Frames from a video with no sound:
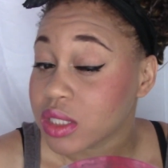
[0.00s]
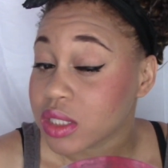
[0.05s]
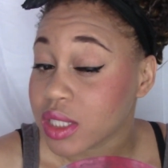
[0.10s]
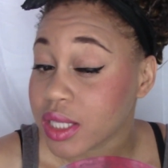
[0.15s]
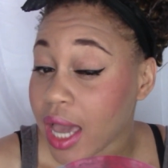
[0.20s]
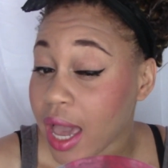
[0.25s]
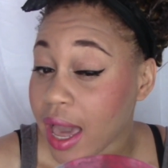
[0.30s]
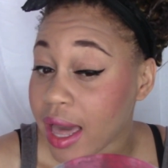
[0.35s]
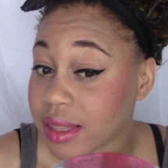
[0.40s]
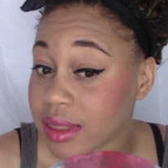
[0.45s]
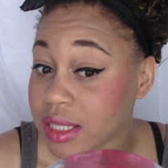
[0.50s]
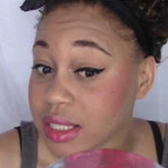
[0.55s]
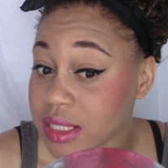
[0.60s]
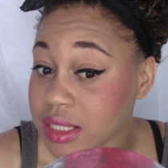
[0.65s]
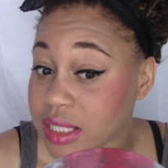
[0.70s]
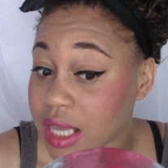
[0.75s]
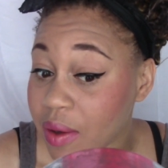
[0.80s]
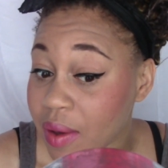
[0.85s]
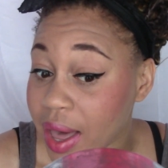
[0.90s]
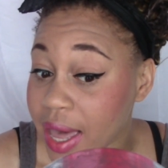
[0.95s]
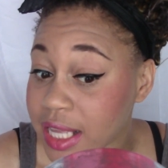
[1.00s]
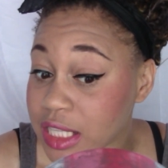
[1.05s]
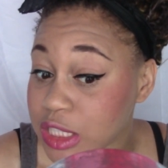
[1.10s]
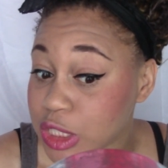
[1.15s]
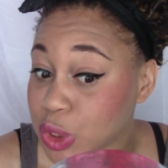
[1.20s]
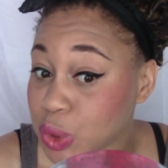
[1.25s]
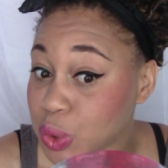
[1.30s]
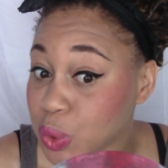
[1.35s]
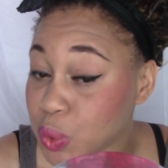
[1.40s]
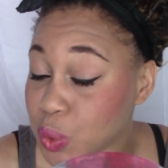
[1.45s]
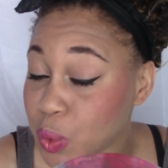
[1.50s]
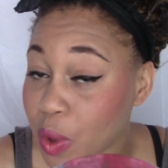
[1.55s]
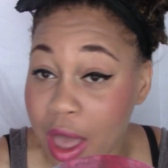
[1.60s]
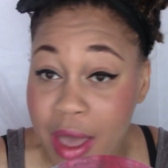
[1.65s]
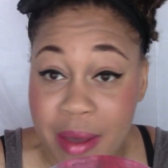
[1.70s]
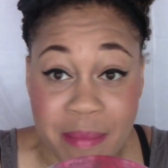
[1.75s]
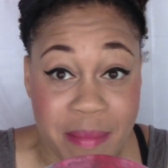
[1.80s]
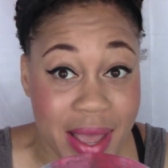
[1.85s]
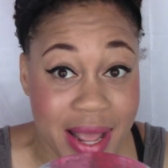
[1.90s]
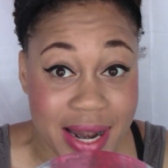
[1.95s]
So yeah, this is how I do
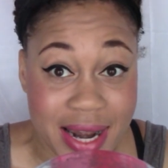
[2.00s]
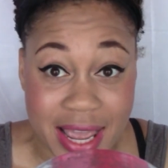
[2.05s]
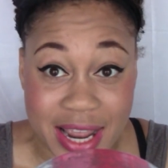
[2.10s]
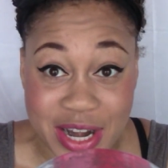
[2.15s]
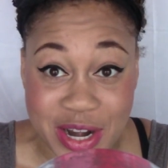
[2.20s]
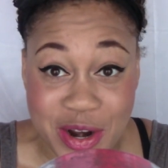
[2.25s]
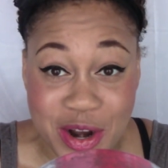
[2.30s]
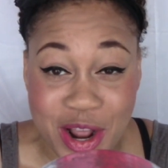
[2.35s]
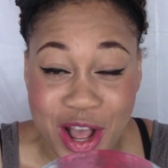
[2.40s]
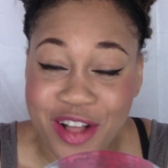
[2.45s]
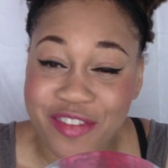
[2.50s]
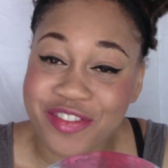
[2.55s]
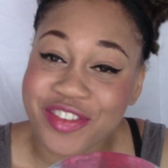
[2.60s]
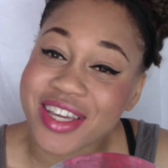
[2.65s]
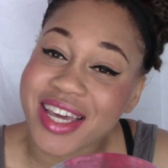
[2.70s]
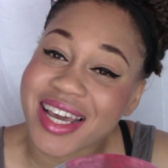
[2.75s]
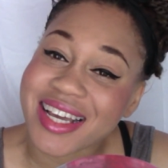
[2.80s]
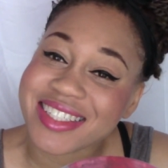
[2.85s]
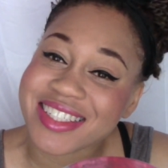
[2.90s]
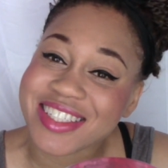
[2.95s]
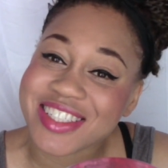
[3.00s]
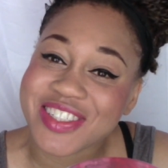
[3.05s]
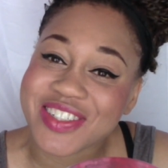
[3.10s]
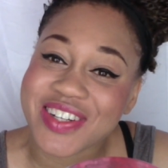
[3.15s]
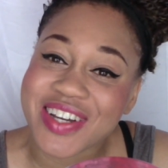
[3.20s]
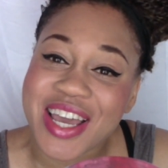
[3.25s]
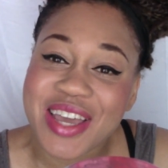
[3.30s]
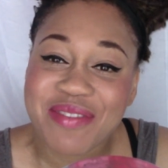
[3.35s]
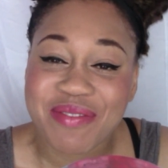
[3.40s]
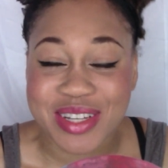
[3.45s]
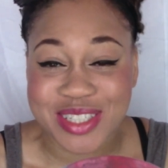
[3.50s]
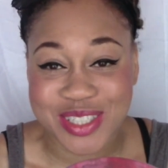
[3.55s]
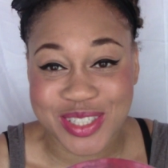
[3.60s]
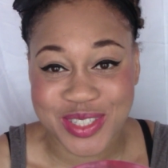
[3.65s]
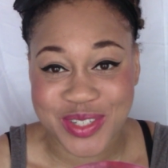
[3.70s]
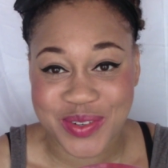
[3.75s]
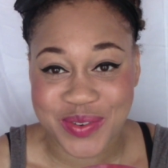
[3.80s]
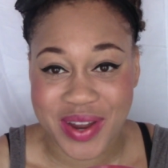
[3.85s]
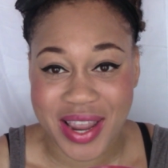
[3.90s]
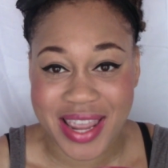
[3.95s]
my liner. Hope you guys enjoy. Make
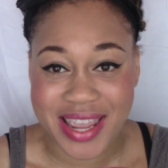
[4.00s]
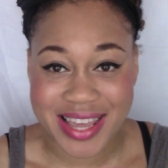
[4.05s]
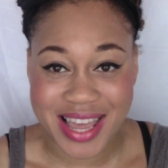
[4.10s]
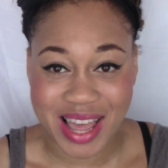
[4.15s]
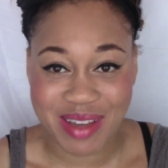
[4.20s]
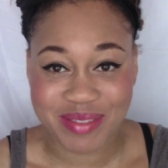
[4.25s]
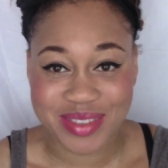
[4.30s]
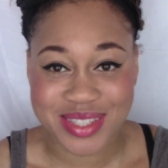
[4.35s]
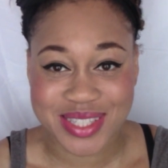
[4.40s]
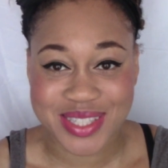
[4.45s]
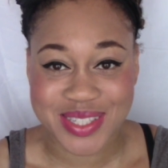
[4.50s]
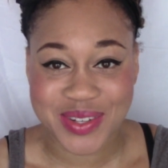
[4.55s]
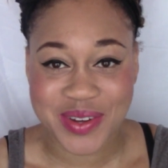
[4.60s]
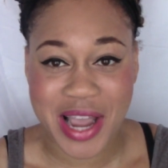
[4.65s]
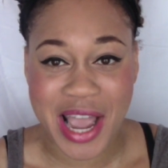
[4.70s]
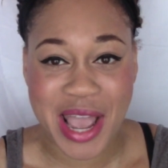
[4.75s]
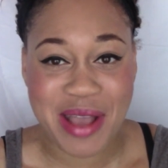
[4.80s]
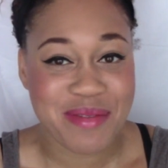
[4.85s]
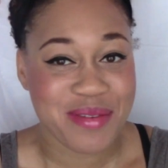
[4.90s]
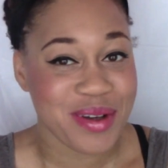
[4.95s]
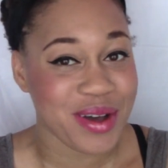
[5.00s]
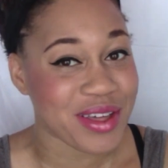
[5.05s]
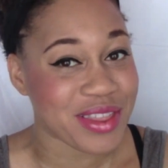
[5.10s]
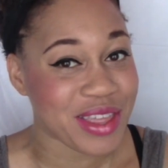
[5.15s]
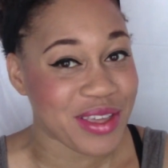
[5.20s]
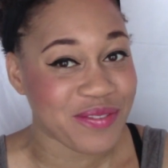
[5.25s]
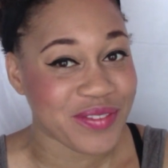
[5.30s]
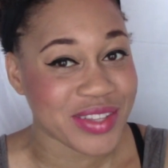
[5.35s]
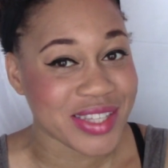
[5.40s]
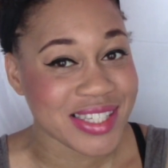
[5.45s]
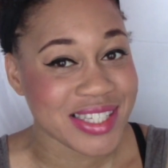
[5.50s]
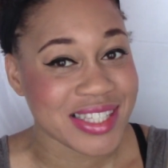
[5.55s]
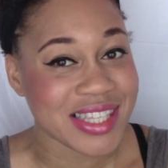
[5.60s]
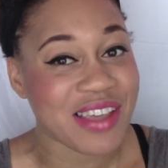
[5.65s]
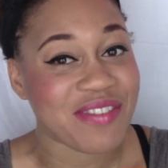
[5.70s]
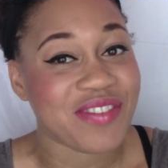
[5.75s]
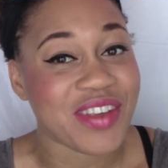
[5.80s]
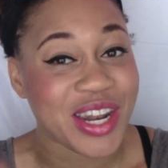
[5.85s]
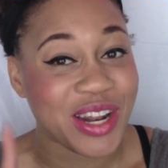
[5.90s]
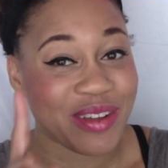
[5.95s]
sure to rate, comment, subscribe, all that fun
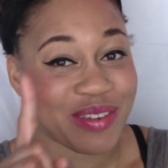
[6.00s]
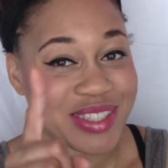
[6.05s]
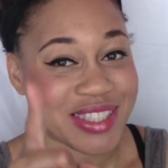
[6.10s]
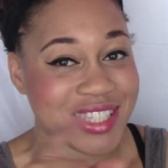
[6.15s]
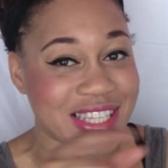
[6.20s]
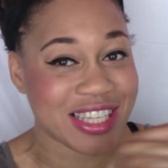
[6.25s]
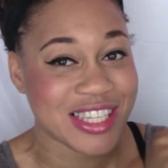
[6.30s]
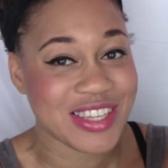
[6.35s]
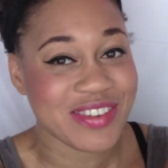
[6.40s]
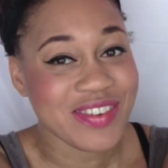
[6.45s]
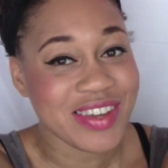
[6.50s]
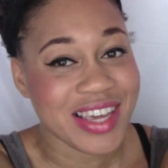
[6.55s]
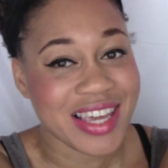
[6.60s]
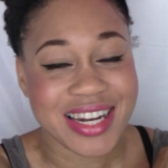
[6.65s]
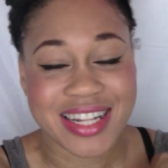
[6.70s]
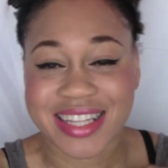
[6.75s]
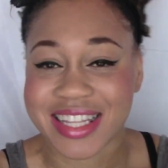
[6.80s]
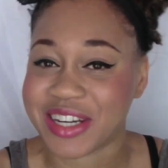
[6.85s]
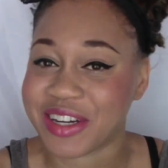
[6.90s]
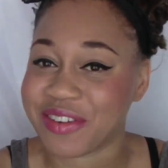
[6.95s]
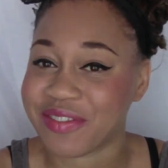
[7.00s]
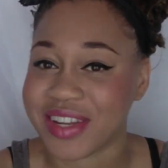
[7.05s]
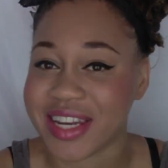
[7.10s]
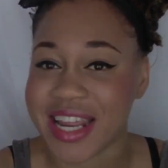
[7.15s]
stuff, and I will see you in a later